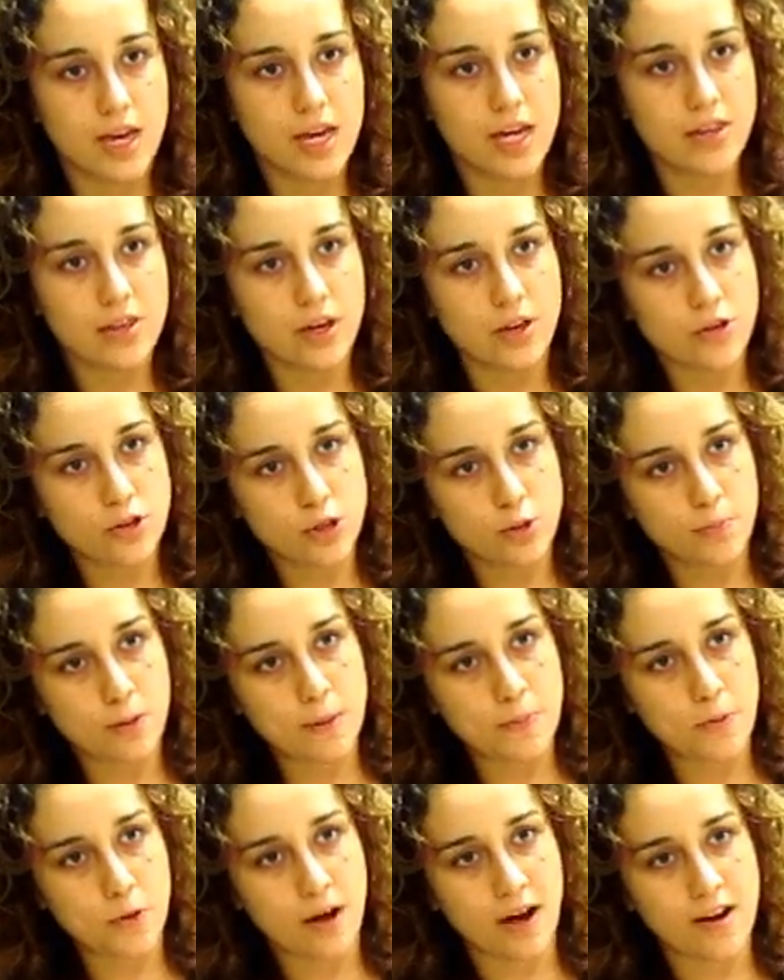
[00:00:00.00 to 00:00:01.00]
And the other 2
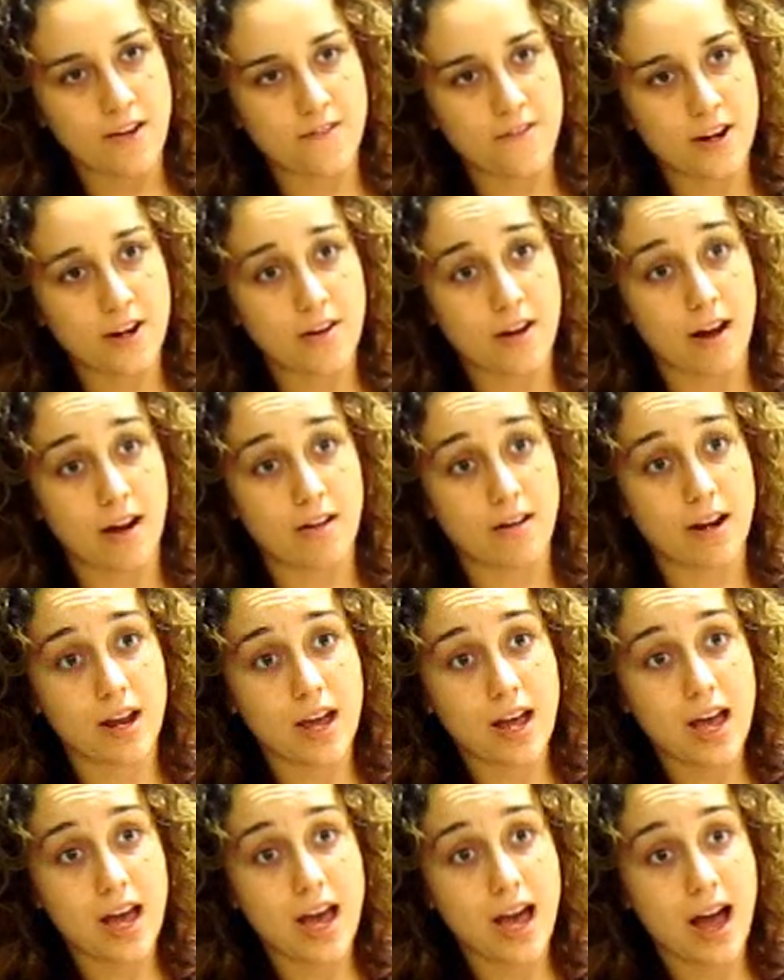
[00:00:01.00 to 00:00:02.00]
people how to figure out
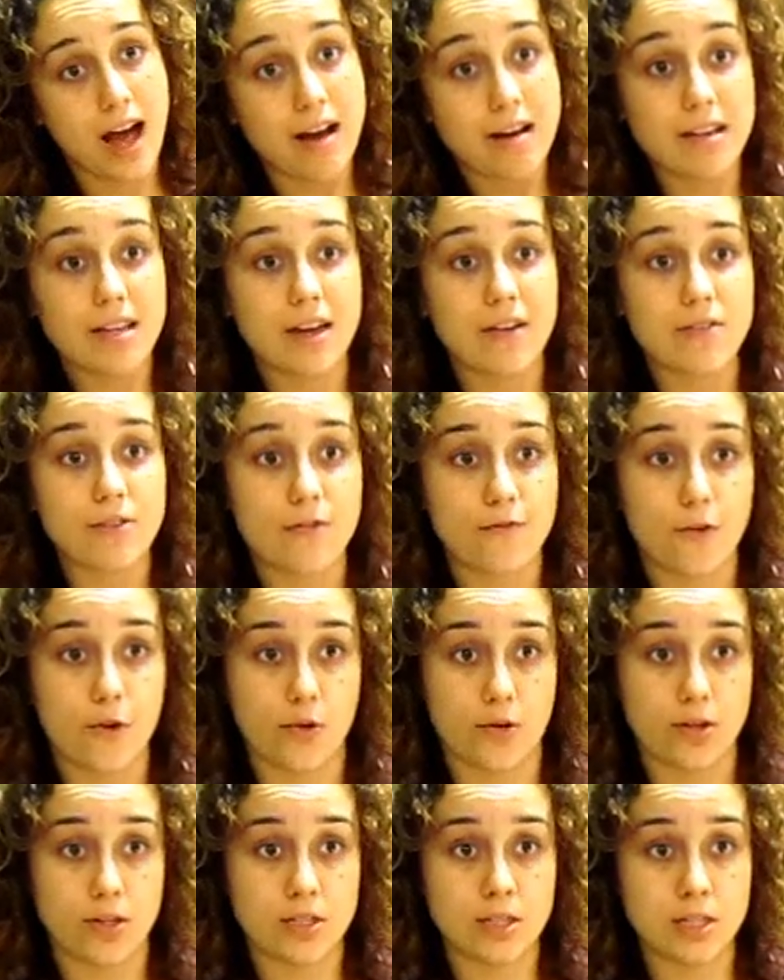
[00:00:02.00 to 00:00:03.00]
how to give the
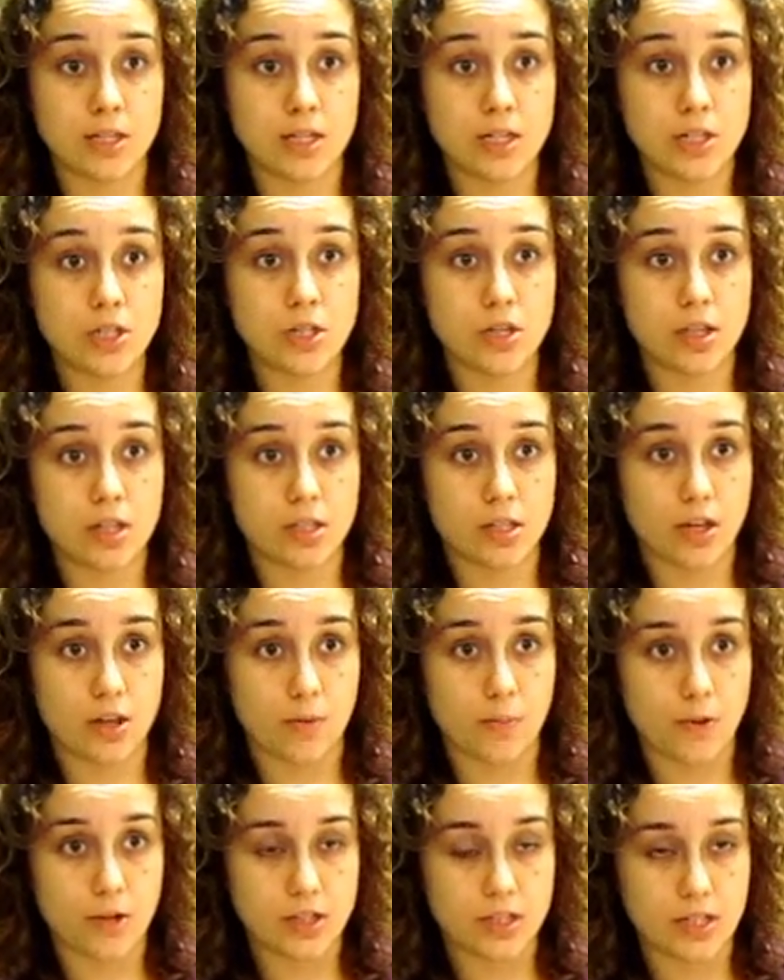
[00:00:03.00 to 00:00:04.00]
focus to this other
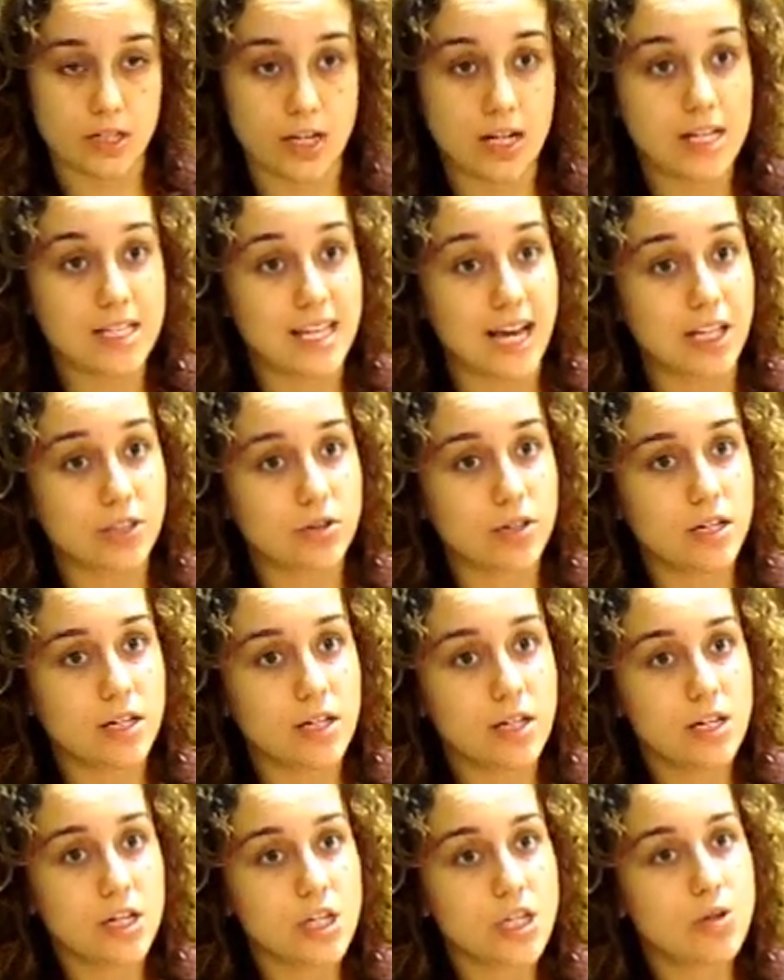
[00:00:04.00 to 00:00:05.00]
person. And it's
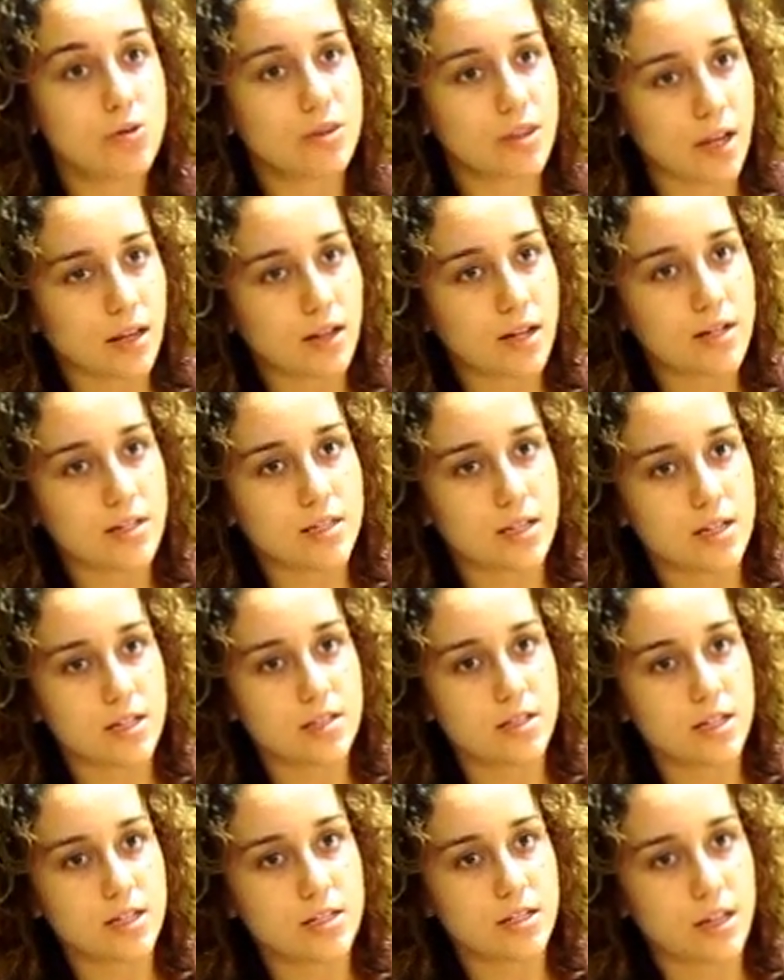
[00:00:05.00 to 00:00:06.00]
actually, you think that it's
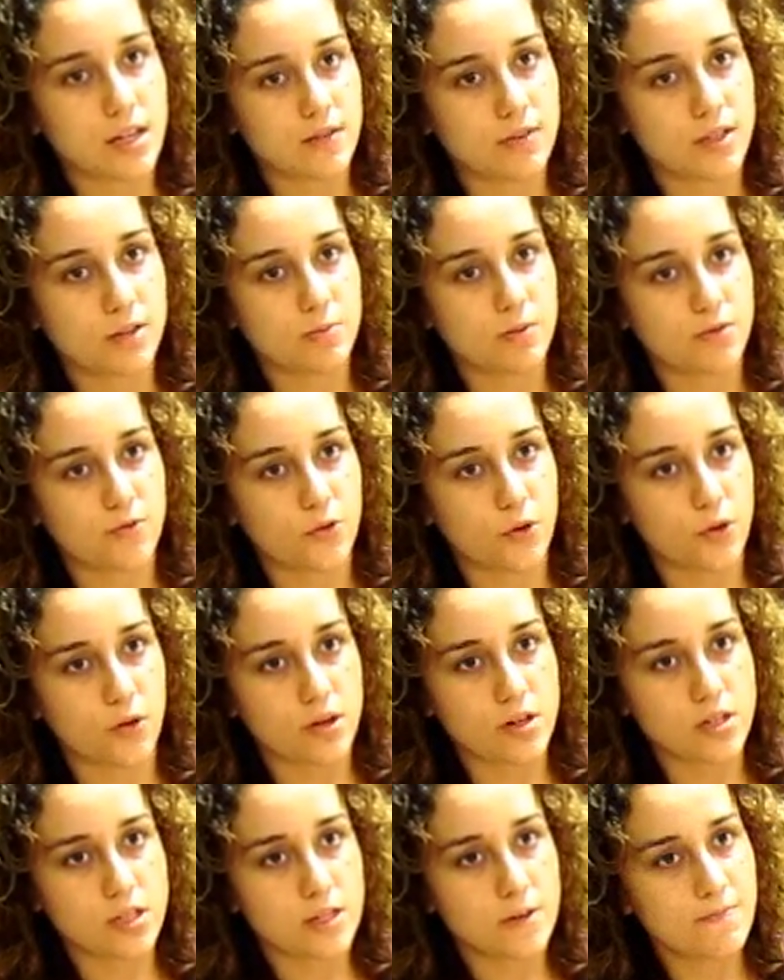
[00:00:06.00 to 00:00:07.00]
easy to give someone
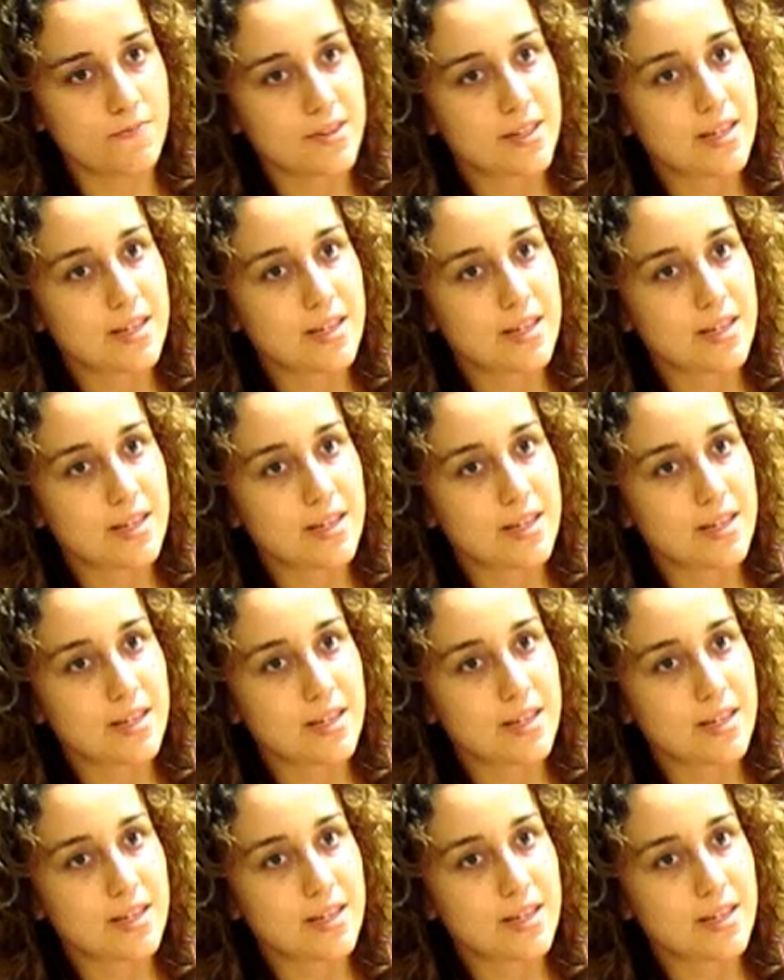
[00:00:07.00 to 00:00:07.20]
focus,